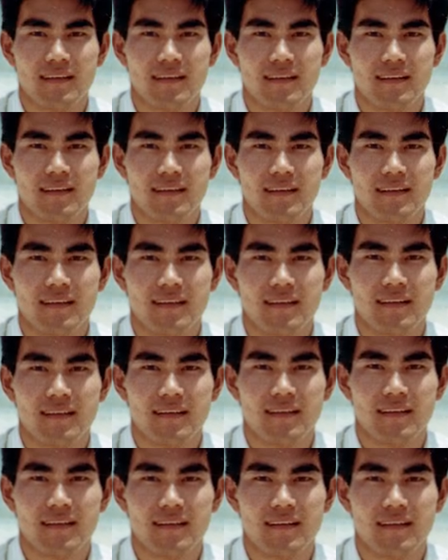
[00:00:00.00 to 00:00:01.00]

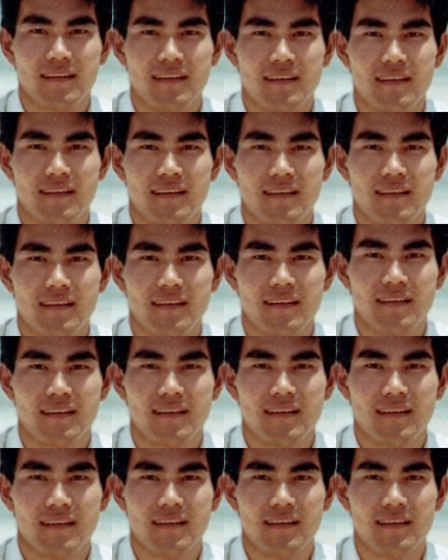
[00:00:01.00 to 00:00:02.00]

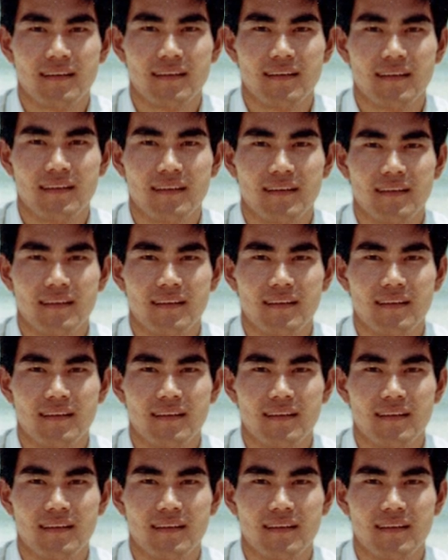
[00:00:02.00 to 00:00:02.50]
No one is speaking in this clip.